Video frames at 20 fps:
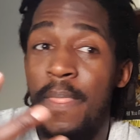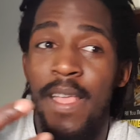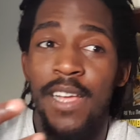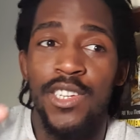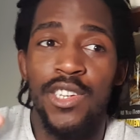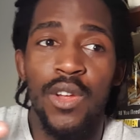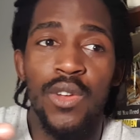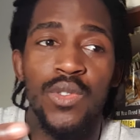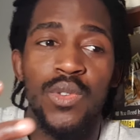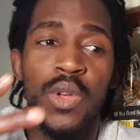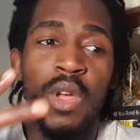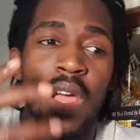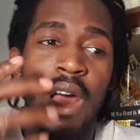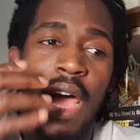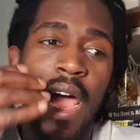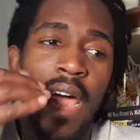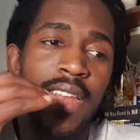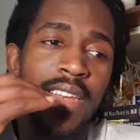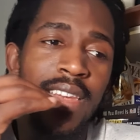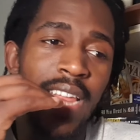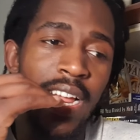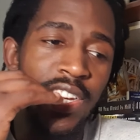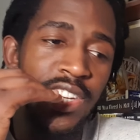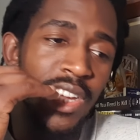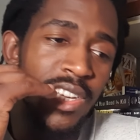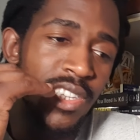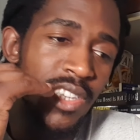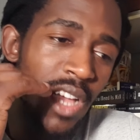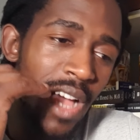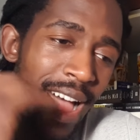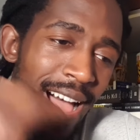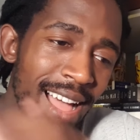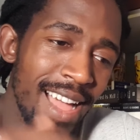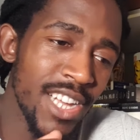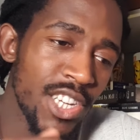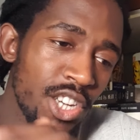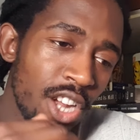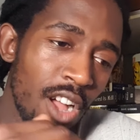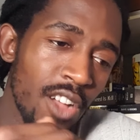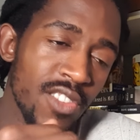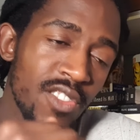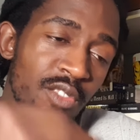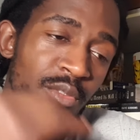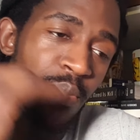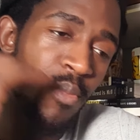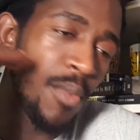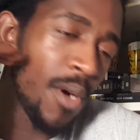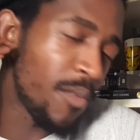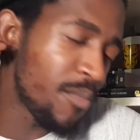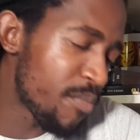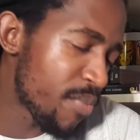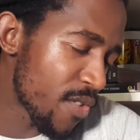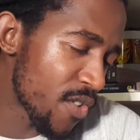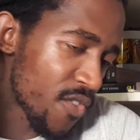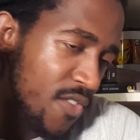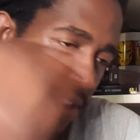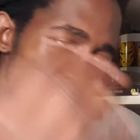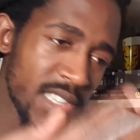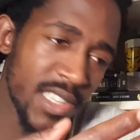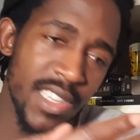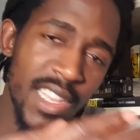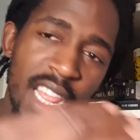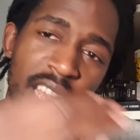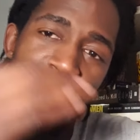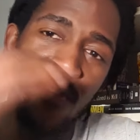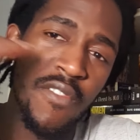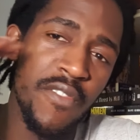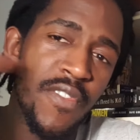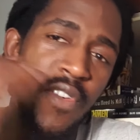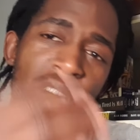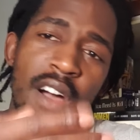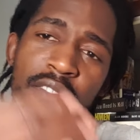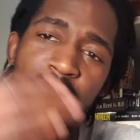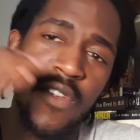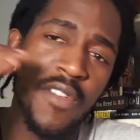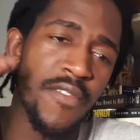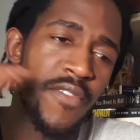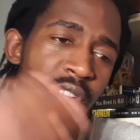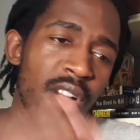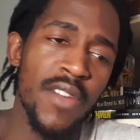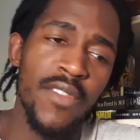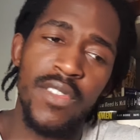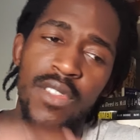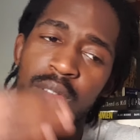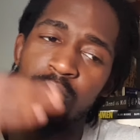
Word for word: it shows that she has a higher chance of progressing even further and further.